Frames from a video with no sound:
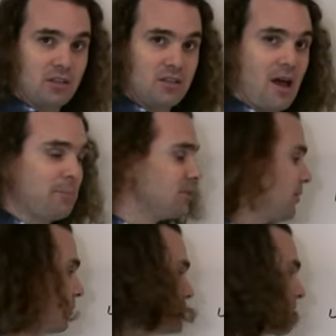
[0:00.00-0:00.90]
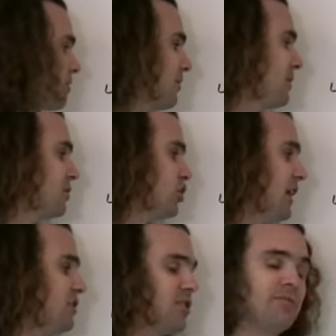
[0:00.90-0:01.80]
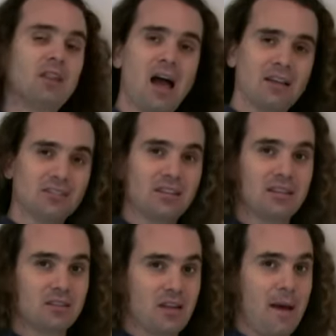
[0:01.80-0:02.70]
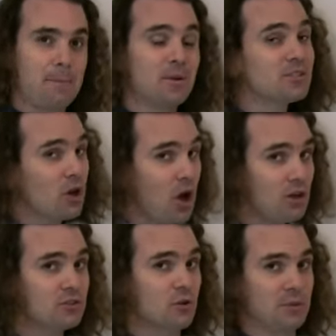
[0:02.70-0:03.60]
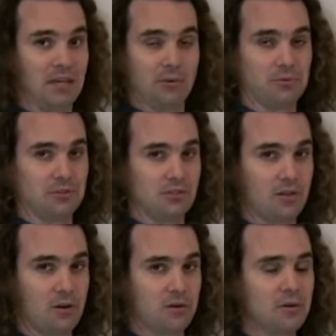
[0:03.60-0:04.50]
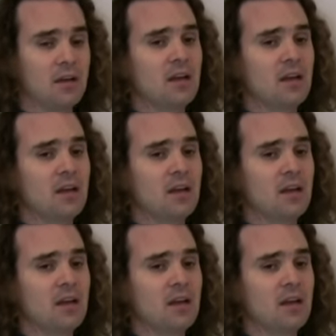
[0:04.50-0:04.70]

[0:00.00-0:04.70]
at the top is equal to zero, then the change in velocity at the top must also be equal to zero.